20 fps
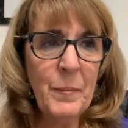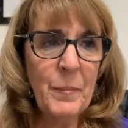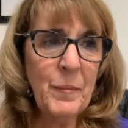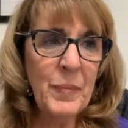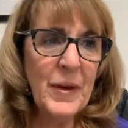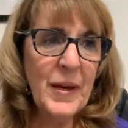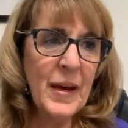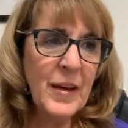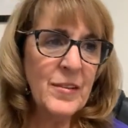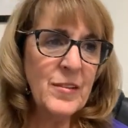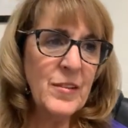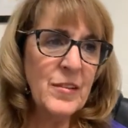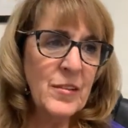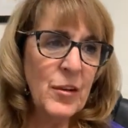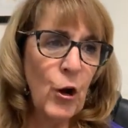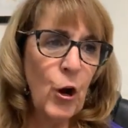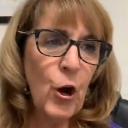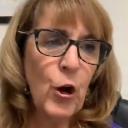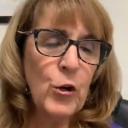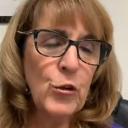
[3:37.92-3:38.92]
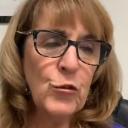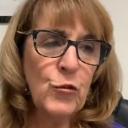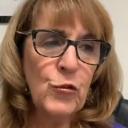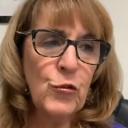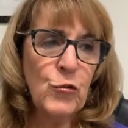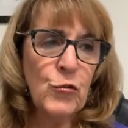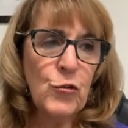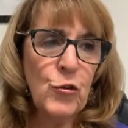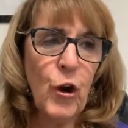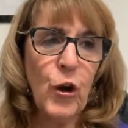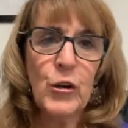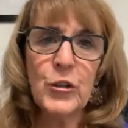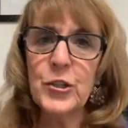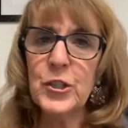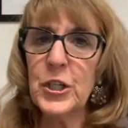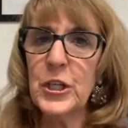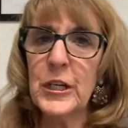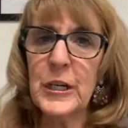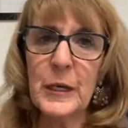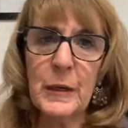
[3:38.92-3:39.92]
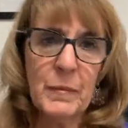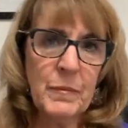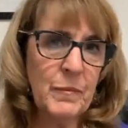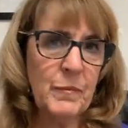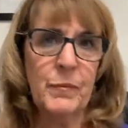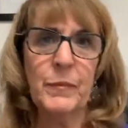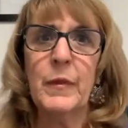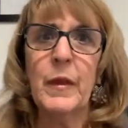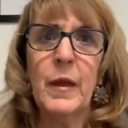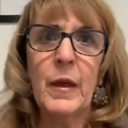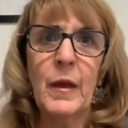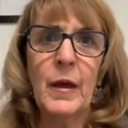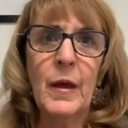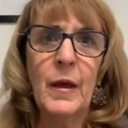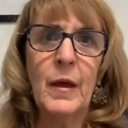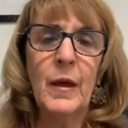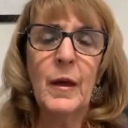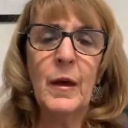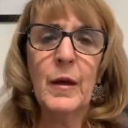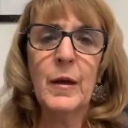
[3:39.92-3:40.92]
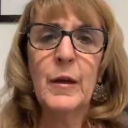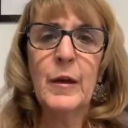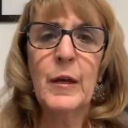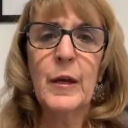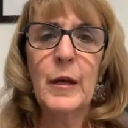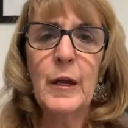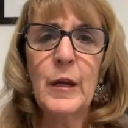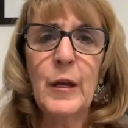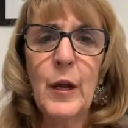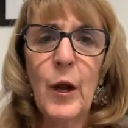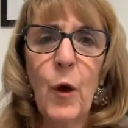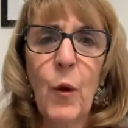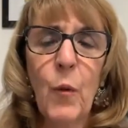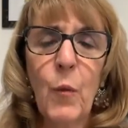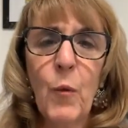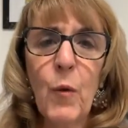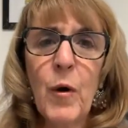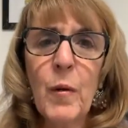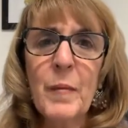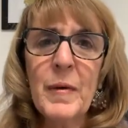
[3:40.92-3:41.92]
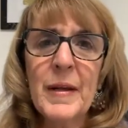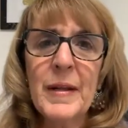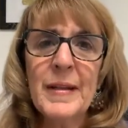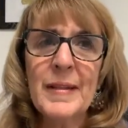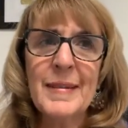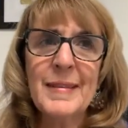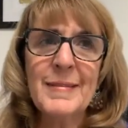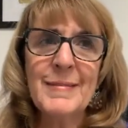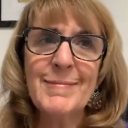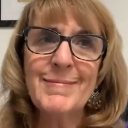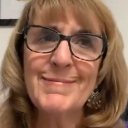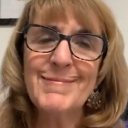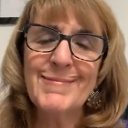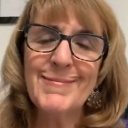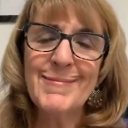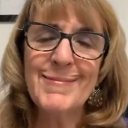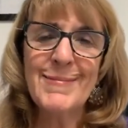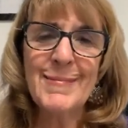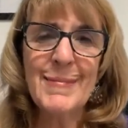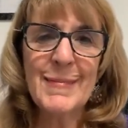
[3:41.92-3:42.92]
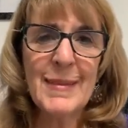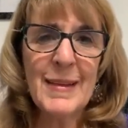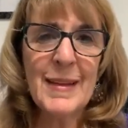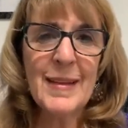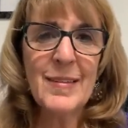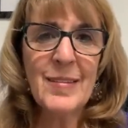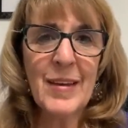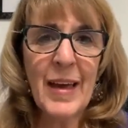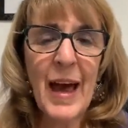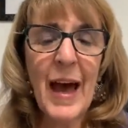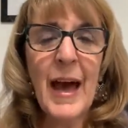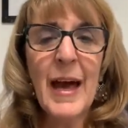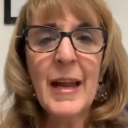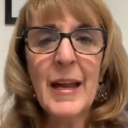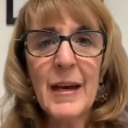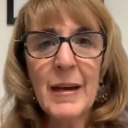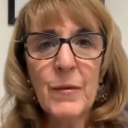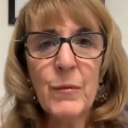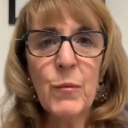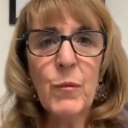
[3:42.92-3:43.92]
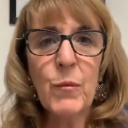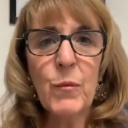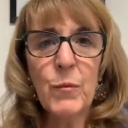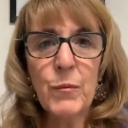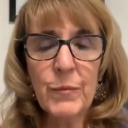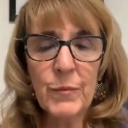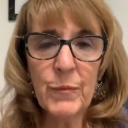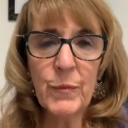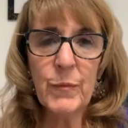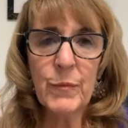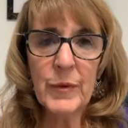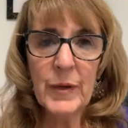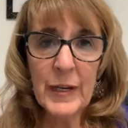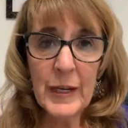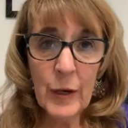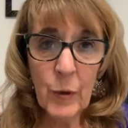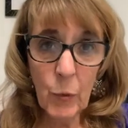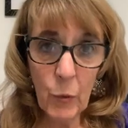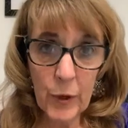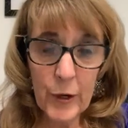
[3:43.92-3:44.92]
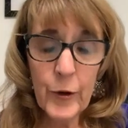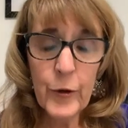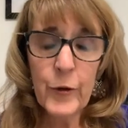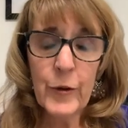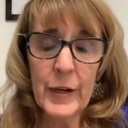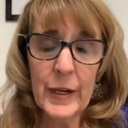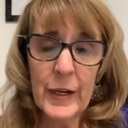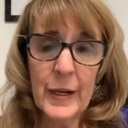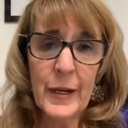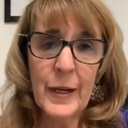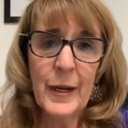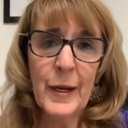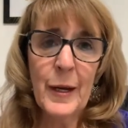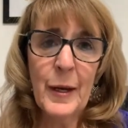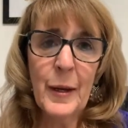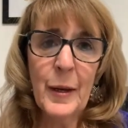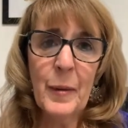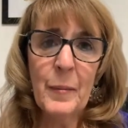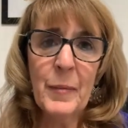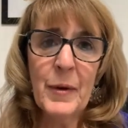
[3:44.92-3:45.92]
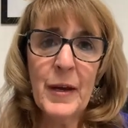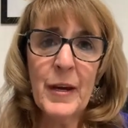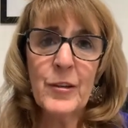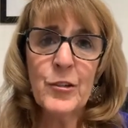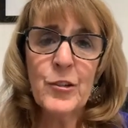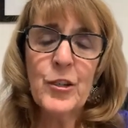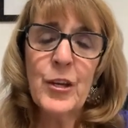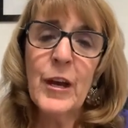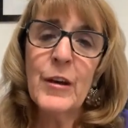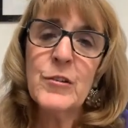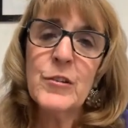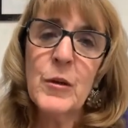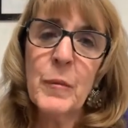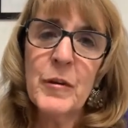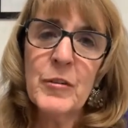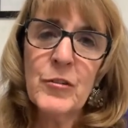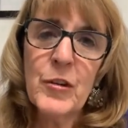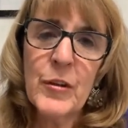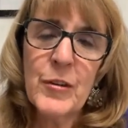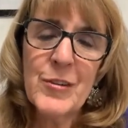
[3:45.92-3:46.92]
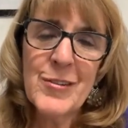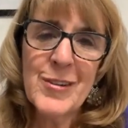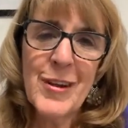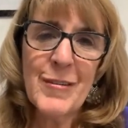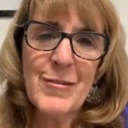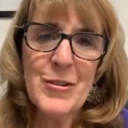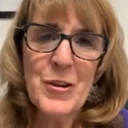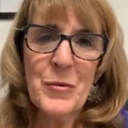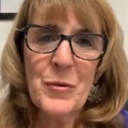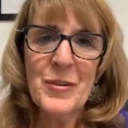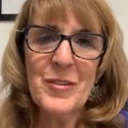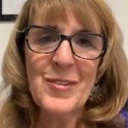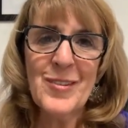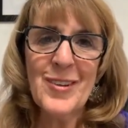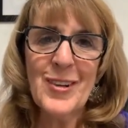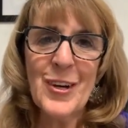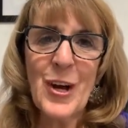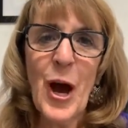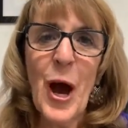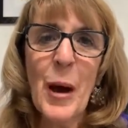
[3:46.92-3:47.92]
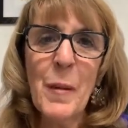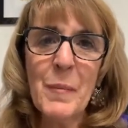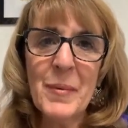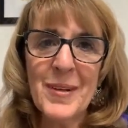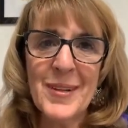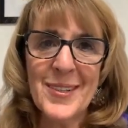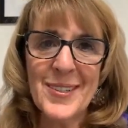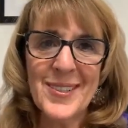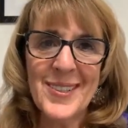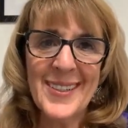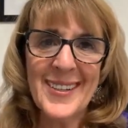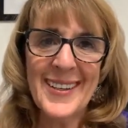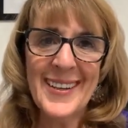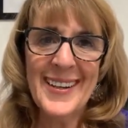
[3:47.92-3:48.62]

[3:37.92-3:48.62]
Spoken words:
Because this hard charging, you know, woman is kind of getting weary because she has so much other stuff she wants to accomplish.